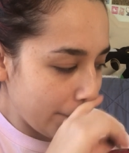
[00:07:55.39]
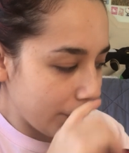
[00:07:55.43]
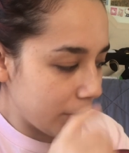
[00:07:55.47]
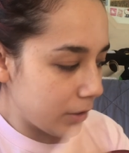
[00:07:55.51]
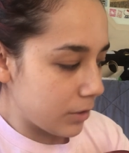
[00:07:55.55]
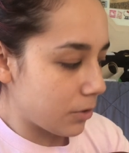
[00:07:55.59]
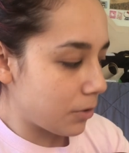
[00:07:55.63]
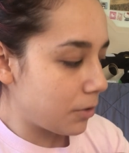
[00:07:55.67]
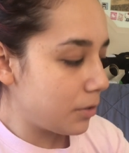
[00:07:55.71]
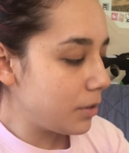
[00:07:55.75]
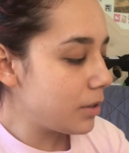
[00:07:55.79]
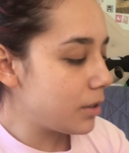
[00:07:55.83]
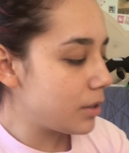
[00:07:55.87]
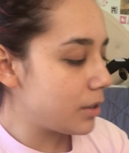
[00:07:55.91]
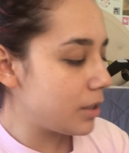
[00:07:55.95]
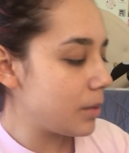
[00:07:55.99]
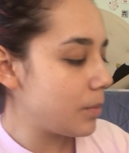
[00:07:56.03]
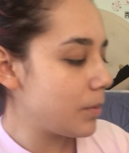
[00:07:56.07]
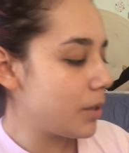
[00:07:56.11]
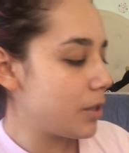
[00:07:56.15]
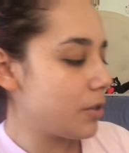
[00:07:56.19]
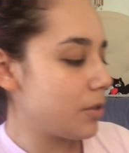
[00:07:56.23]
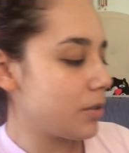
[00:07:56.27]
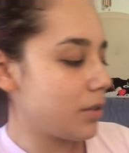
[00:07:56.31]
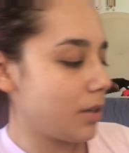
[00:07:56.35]
So only the D
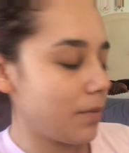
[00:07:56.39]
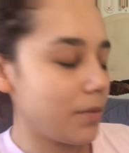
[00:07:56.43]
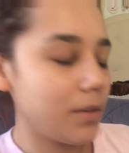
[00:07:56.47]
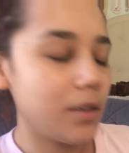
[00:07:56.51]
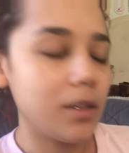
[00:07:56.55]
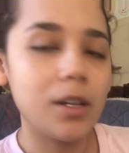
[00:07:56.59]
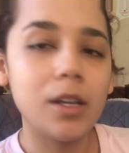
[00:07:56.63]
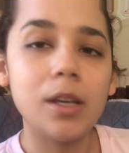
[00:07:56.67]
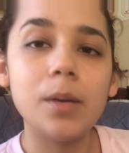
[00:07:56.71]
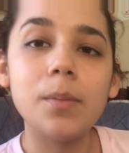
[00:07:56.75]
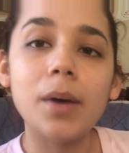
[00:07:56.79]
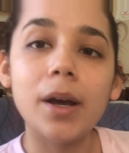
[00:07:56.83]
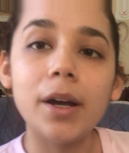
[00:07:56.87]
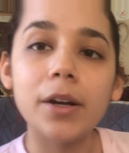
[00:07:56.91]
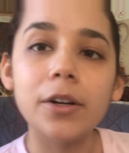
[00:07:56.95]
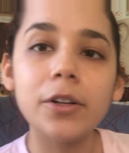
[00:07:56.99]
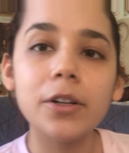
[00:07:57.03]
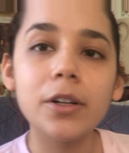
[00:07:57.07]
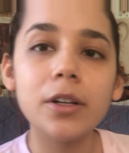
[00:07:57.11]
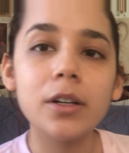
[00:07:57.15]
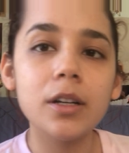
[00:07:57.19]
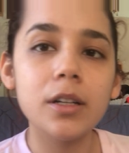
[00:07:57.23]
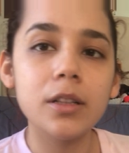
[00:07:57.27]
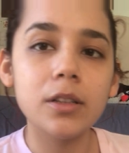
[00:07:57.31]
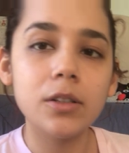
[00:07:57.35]
major 7 and E
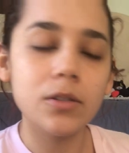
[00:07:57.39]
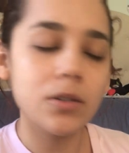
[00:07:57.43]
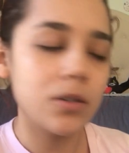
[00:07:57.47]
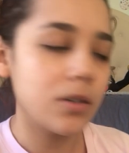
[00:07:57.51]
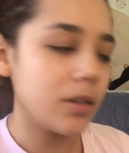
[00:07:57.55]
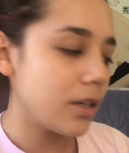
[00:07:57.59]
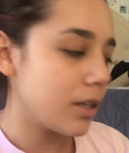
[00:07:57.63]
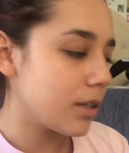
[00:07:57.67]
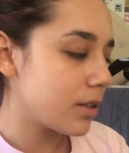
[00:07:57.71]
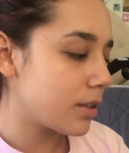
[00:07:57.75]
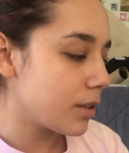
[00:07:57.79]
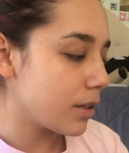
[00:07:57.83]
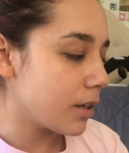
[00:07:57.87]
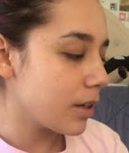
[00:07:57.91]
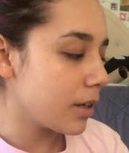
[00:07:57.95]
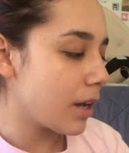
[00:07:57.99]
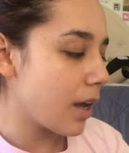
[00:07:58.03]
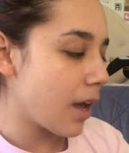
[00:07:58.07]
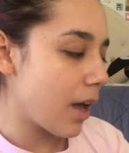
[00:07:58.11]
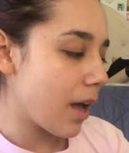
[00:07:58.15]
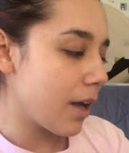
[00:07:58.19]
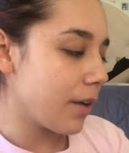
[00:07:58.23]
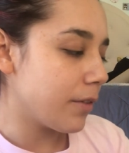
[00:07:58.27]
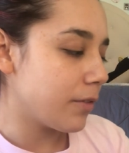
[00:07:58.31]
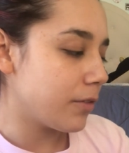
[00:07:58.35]
minor in the chorus are gonna
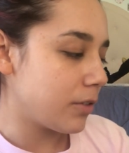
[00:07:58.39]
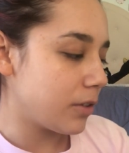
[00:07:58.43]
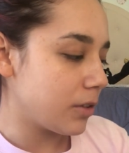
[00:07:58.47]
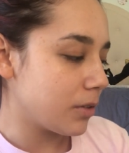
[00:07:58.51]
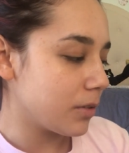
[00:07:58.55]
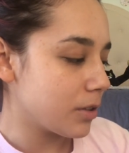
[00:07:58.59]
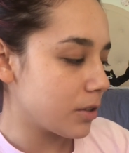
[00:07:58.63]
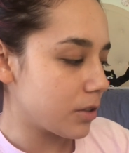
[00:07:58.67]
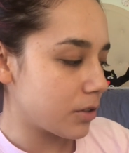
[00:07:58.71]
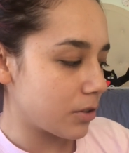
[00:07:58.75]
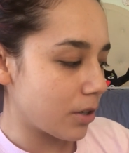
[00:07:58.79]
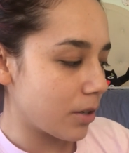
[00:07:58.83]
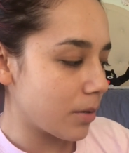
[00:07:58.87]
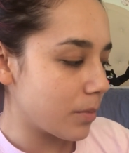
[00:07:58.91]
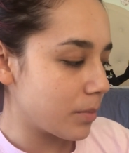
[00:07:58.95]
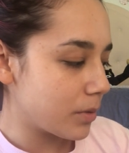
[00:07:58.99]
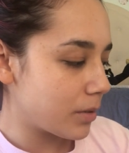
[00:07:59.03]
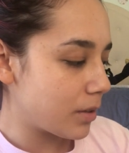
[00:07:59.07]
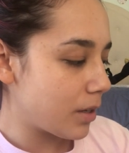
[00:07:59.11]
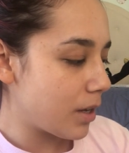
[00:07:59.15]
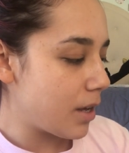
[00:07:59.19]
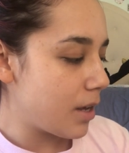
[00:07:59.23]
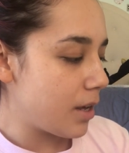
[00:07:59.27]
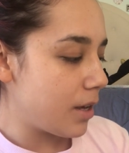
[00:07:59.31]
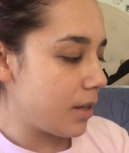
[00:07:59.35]
have fewer strums
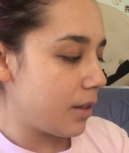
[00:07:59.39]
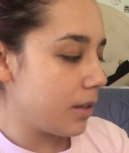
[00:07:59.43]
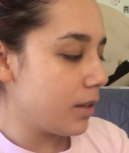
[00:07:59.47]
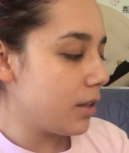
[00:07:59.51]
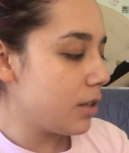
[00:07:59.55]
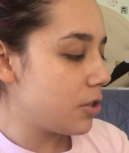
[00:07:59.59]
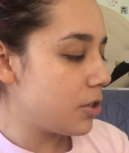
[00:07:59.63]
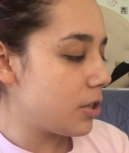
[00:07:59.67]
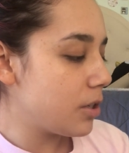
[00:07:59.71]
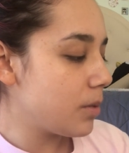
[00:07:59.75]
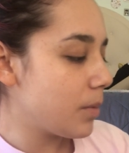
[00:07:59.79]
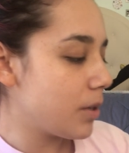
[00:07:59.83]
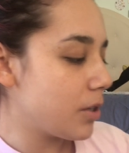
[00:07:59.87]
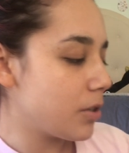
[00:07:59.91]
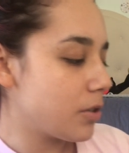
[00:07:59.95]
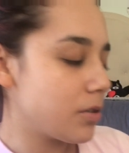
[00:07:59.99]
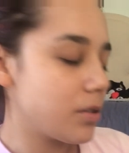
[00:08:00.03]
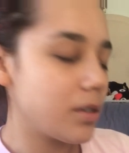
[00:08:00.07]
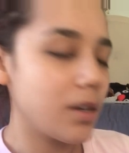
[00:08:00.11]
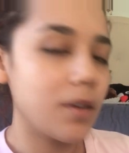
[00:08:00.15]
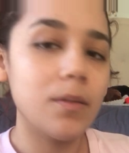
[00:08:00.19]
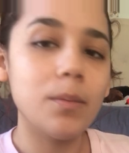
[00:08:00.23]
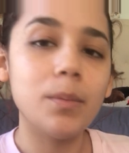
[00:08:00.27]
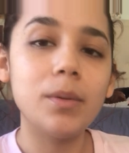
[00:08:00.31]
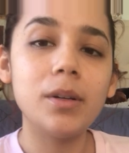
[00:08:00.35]
than the G major 7,